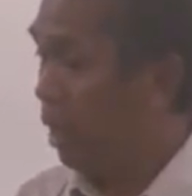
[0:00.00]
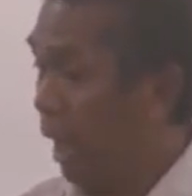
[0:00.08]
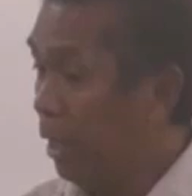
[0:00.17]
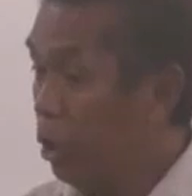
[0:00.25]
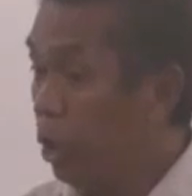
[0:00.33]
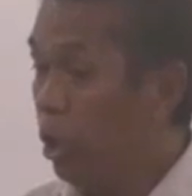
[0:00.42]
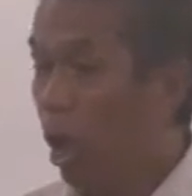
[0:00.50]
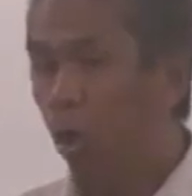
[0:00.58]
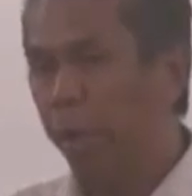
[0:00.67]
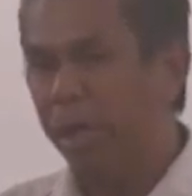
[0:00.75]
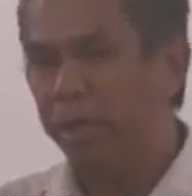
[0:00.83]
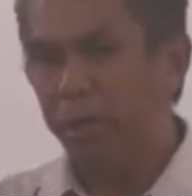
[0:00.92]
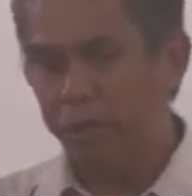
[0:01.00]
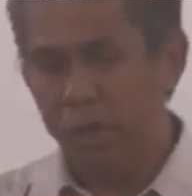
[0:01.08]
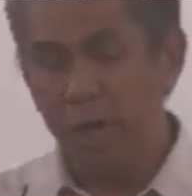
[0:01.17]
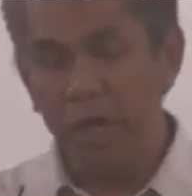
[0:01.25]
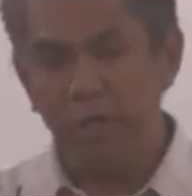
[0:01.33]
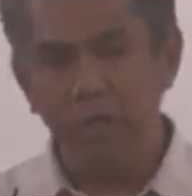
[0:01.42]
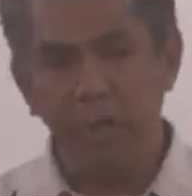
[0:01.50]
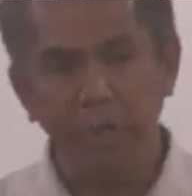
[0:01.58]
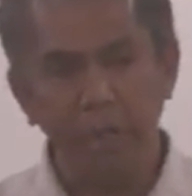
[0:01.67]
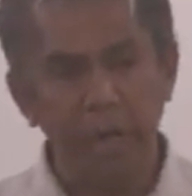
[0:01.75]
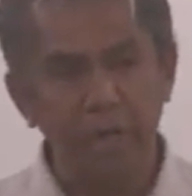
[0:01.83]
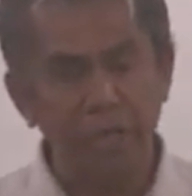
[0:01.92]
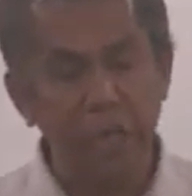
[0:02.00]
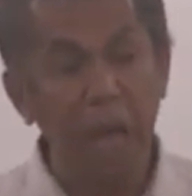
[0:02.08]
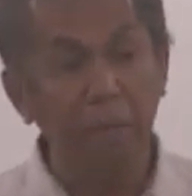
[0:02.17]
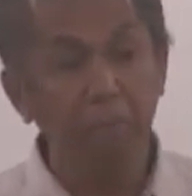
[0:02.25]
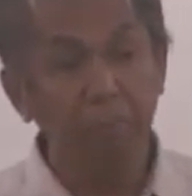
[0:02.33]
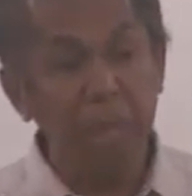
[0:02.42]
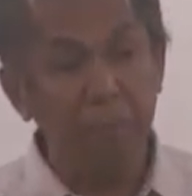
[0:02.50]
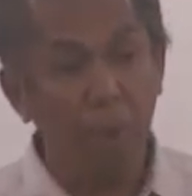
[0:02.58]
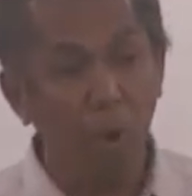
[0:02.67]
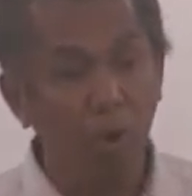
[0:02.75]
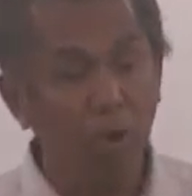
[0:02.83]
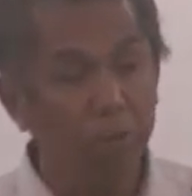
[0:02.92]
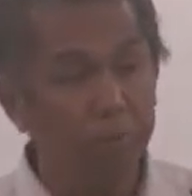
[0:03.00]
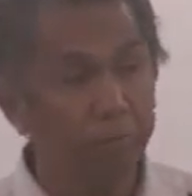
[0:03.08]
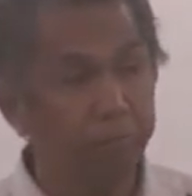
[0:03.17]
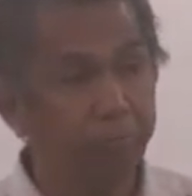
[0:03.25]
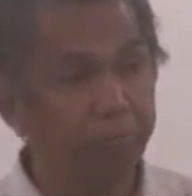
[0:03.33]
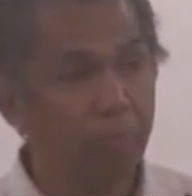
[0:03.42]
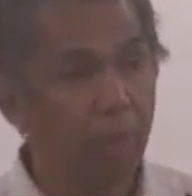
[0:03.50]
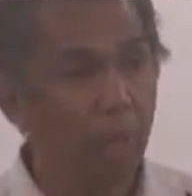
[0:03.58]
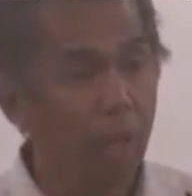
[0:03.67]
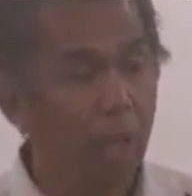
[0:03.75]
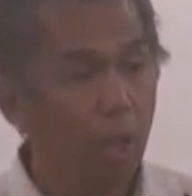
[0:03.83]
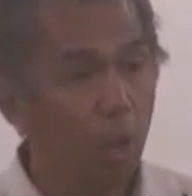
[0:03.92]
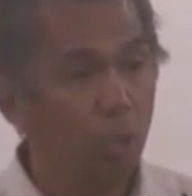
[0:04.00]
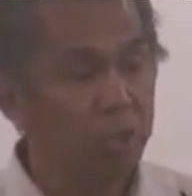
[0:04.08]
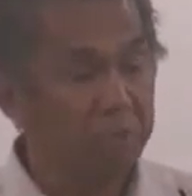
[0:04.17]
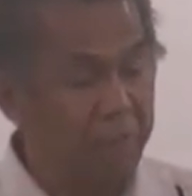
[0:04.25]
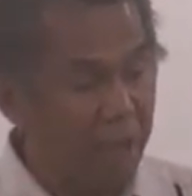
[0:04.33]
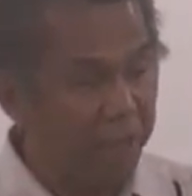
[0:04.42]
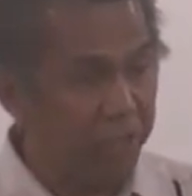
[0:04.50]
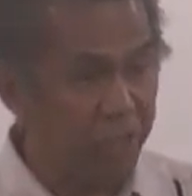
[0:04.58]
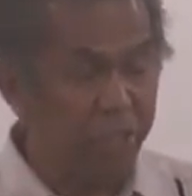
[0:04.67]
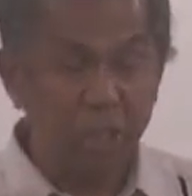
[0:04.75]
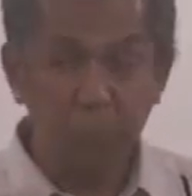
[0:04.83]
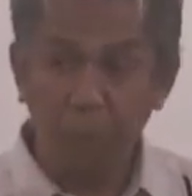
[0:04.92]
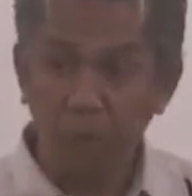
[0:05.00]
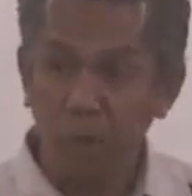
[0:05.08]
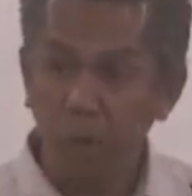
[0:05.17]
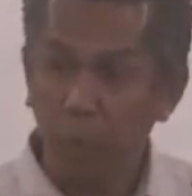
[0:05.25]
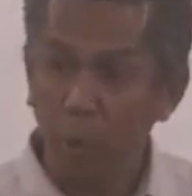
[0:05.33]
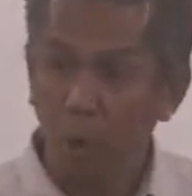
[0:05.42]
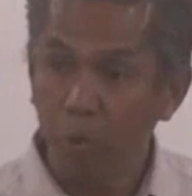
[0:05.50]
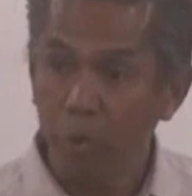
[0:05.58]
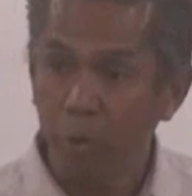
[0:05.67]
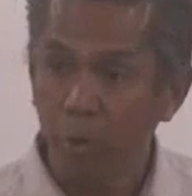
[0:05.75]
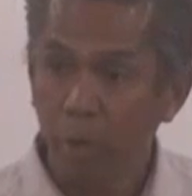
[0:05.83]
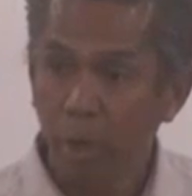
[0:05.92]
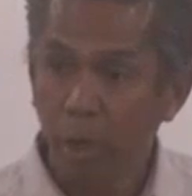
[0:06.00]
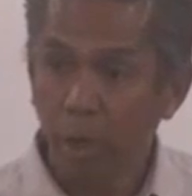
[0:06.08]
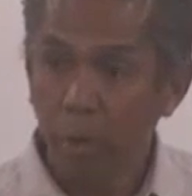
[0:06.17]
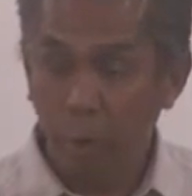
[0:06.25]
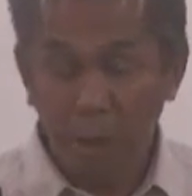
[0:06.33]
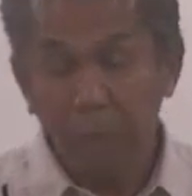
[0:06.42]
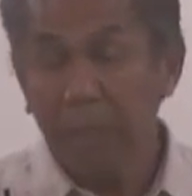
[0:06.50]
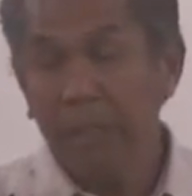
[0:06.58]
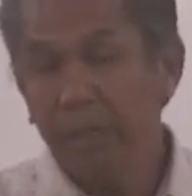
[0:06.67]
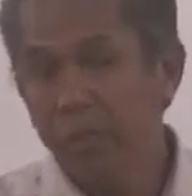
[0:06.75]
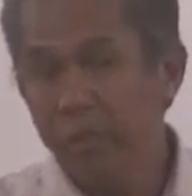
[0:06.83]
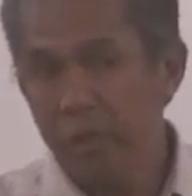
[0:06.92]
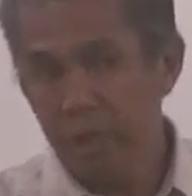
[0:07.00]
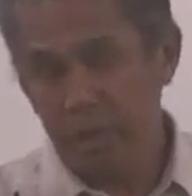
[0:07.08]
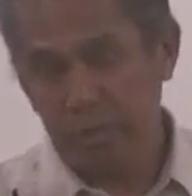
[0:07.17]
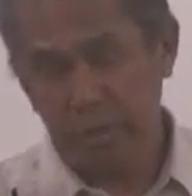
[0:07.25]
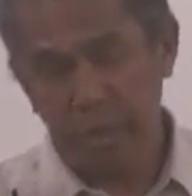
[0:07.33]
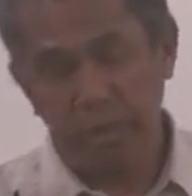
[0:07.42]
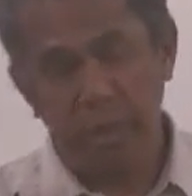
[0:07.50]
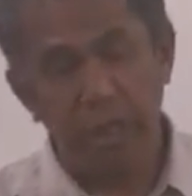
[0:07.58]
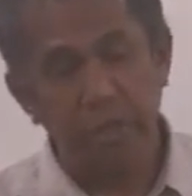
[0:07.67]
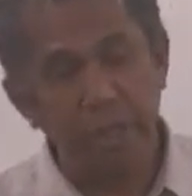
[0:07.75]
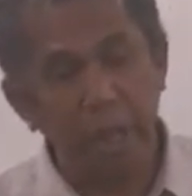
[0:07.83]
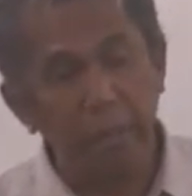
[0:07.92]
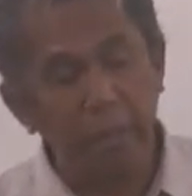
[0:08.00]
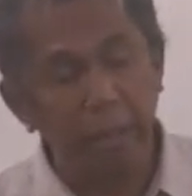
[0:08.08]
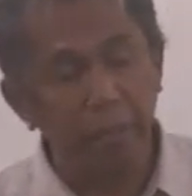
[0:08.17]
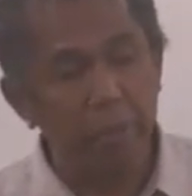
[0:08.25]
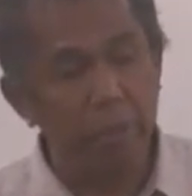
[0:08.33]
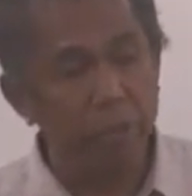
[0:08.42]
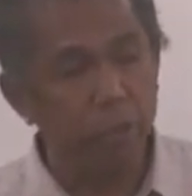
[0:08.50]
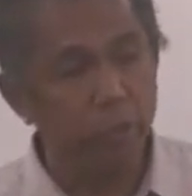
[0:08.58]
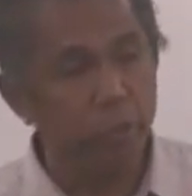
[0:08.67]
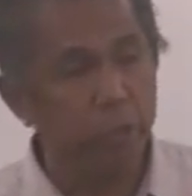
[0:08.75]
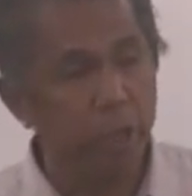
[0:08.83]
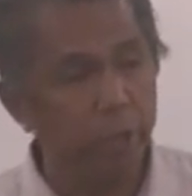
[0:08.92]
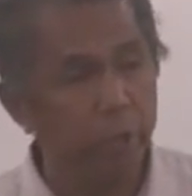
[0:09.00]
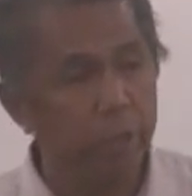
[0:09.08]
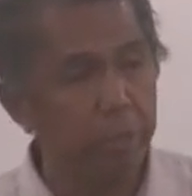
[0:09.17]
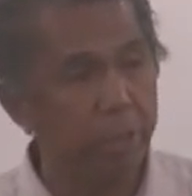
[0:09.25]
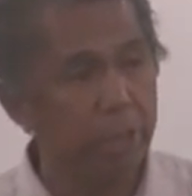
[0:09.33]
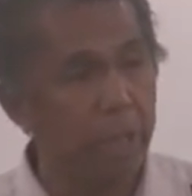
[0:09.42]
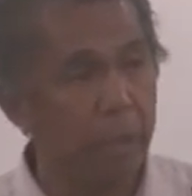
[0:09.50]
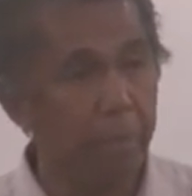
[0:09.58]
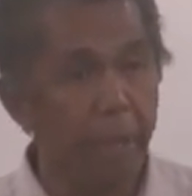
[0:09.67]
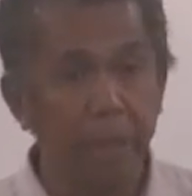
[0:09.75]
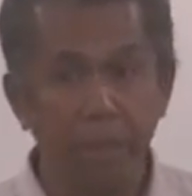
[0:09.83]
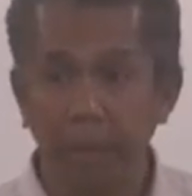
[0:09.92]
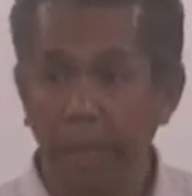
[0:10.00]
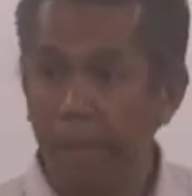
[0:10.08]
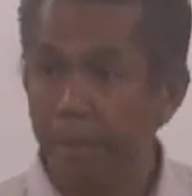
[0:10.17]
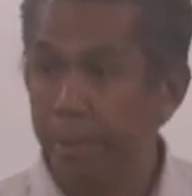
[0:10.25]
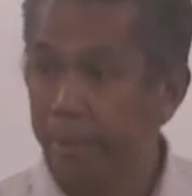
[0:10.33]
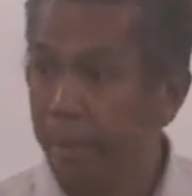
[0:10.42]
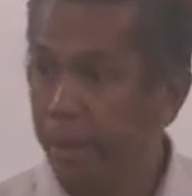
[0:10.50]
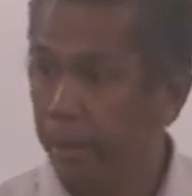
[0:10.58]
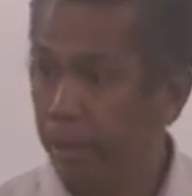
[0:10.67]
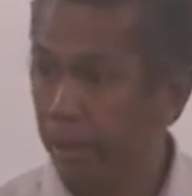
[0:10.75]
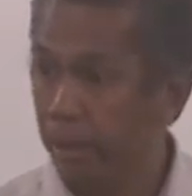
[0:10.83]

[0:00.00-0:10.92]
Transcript: And you know, in the church, there are some people whose faith is an expression of culture. So even in this church, there are some members whose children immediately have ADD.